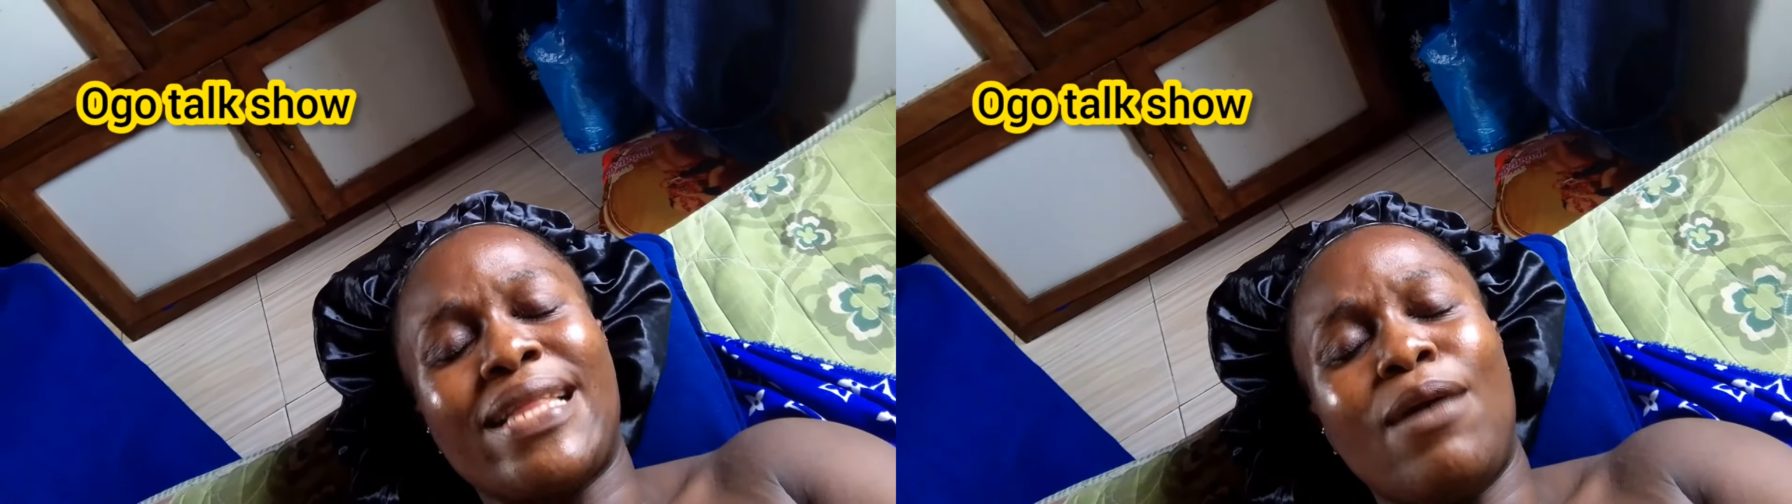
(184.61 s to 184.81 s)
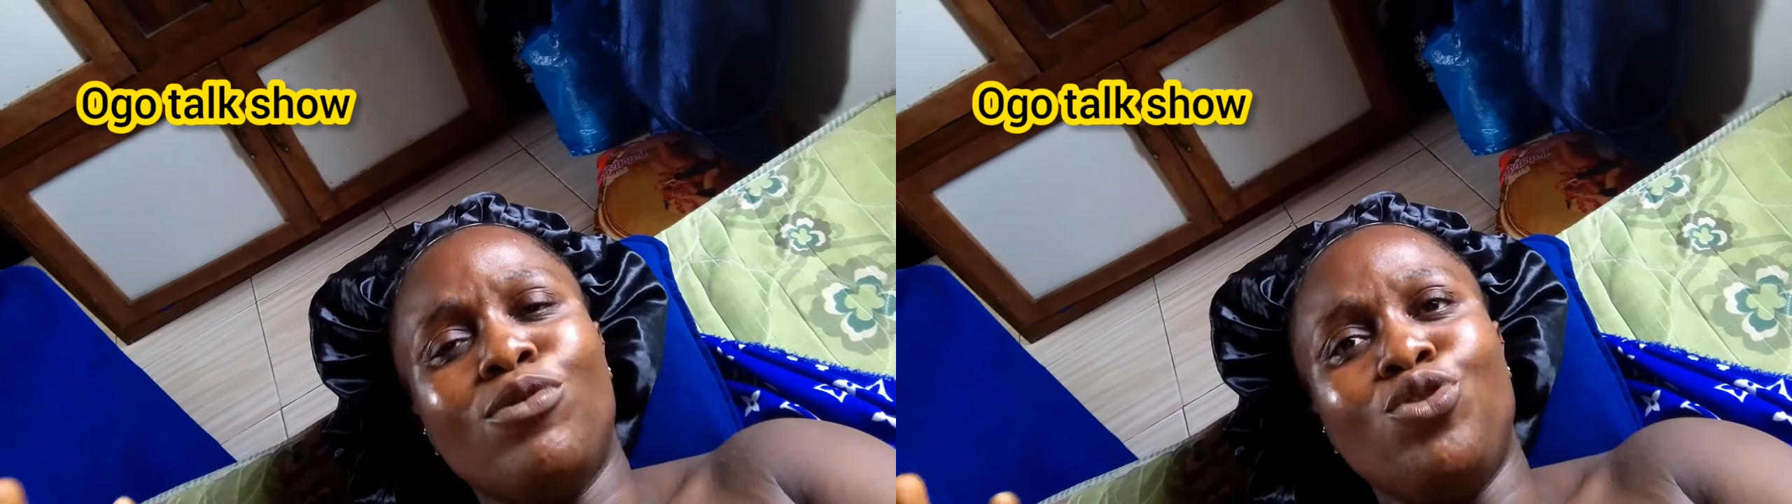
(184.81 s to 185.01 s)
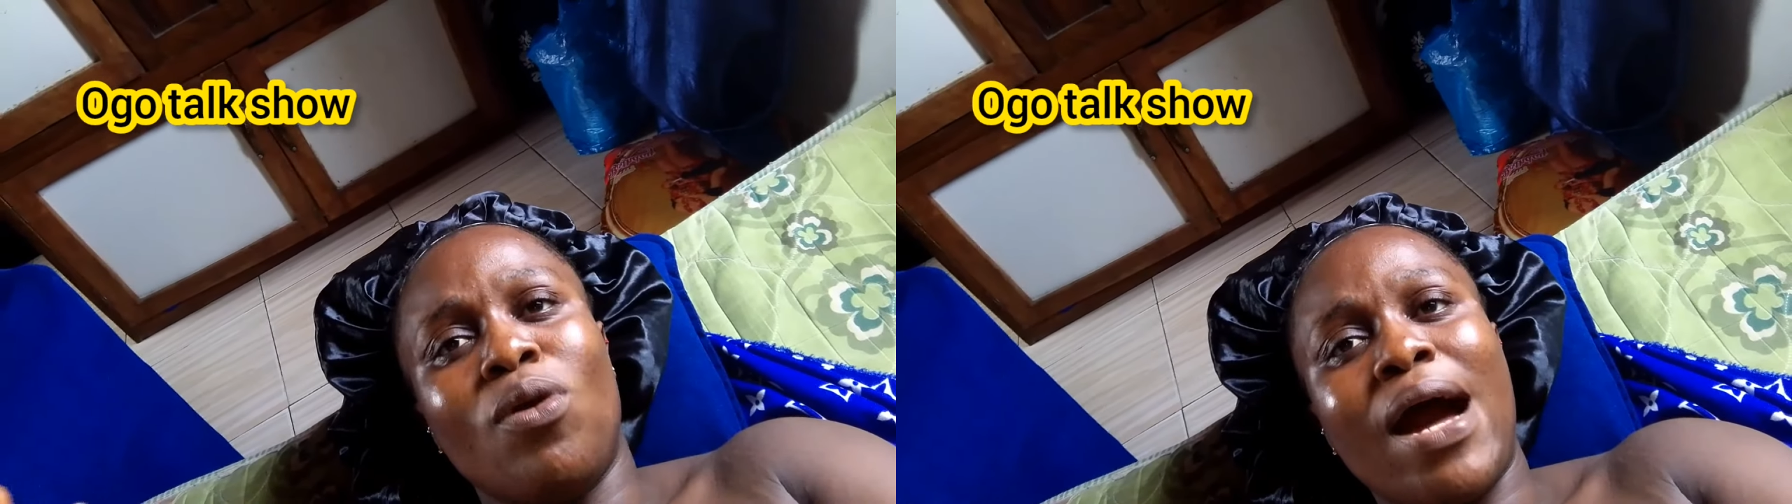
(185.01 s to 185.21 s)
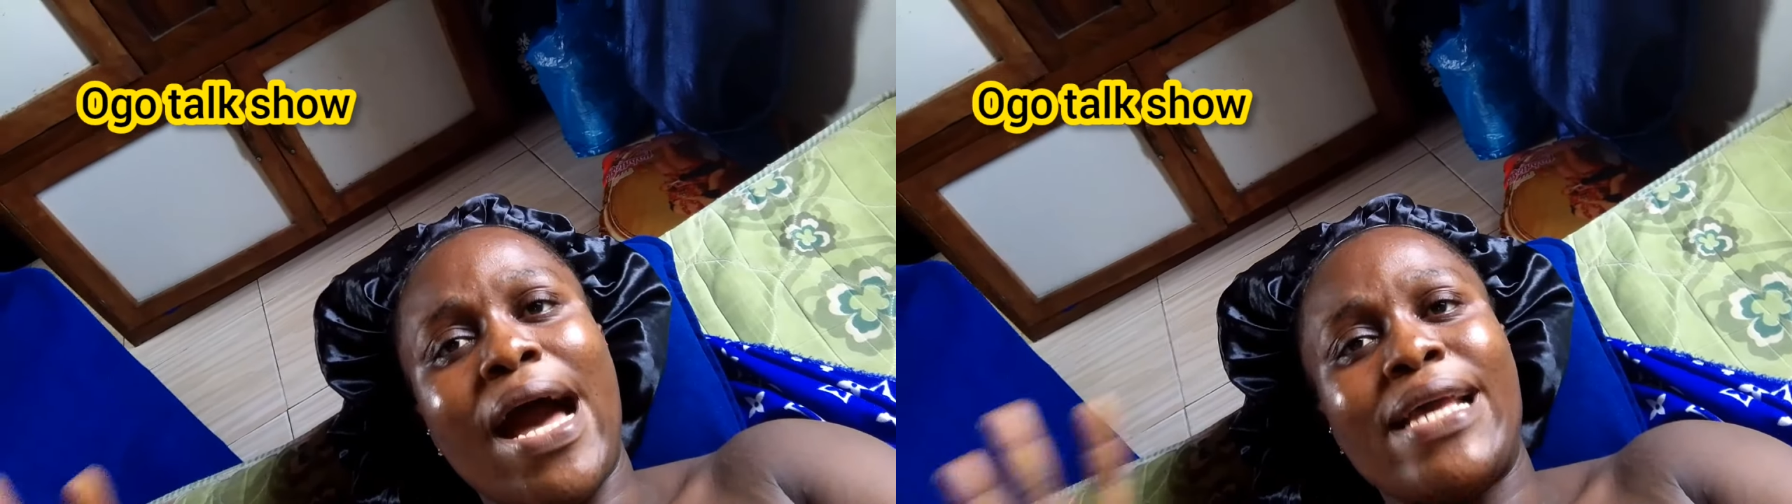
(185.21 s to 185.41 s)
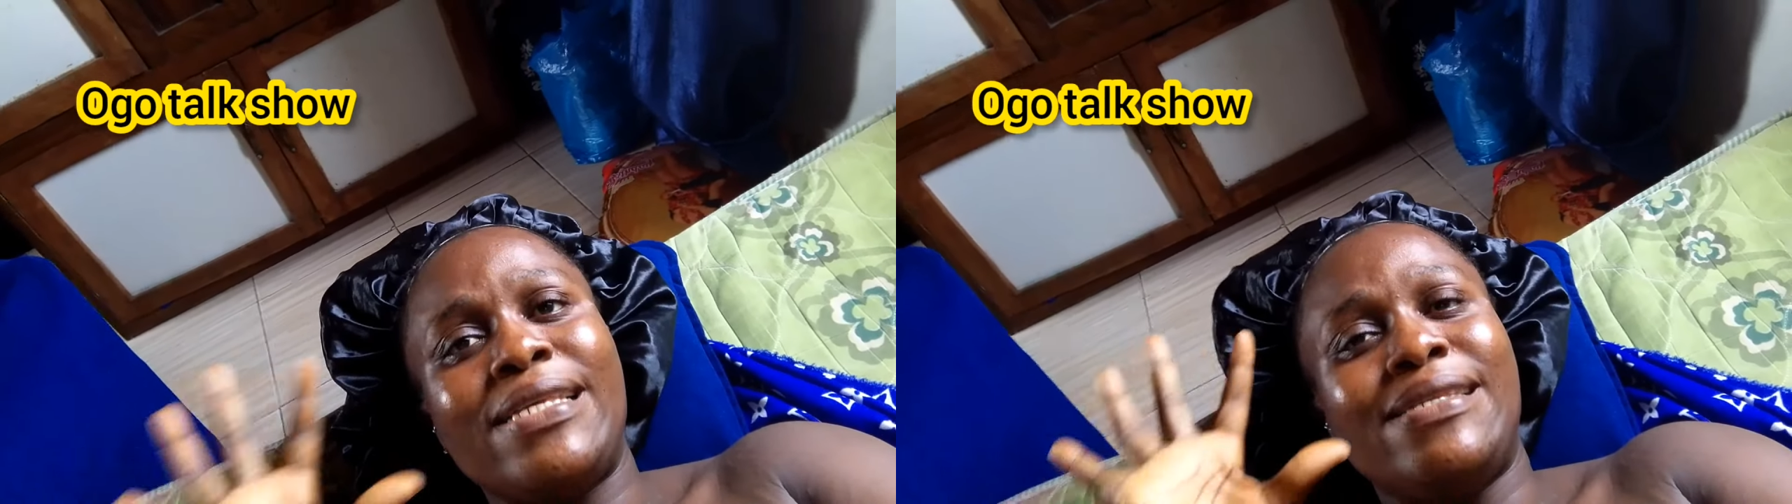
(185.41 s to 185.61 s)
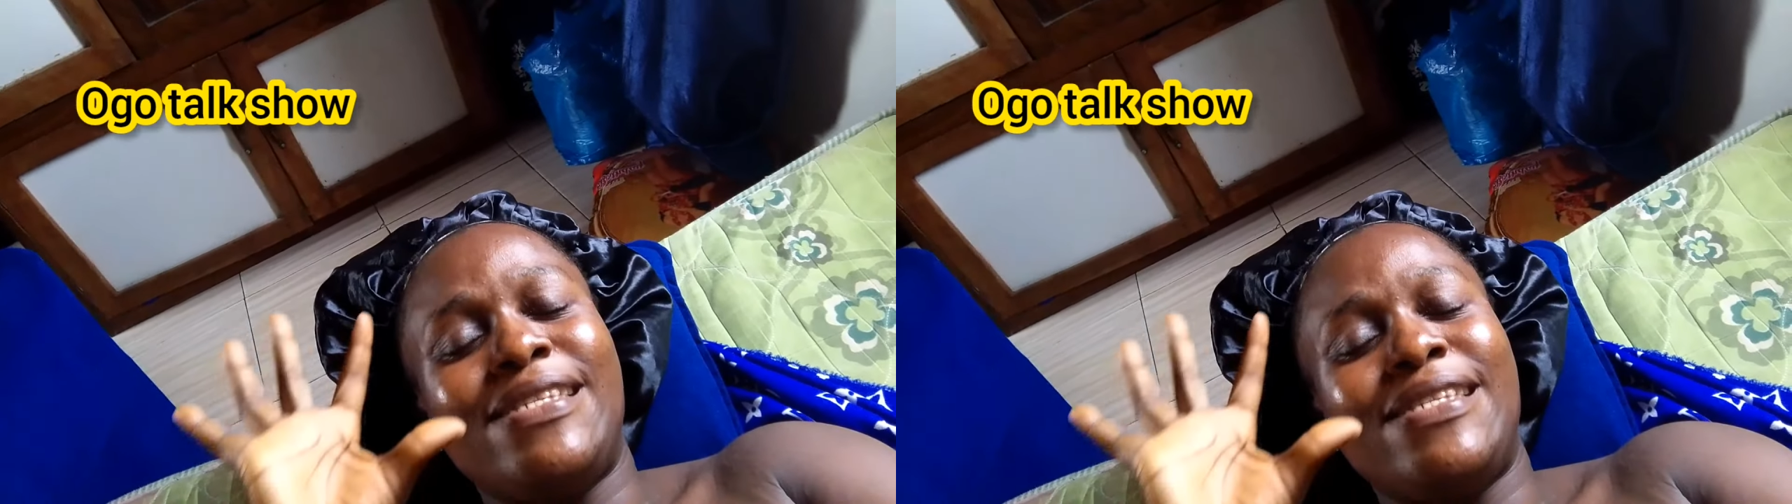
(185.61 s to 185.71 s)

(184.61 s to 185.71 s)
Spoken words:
down your eyes,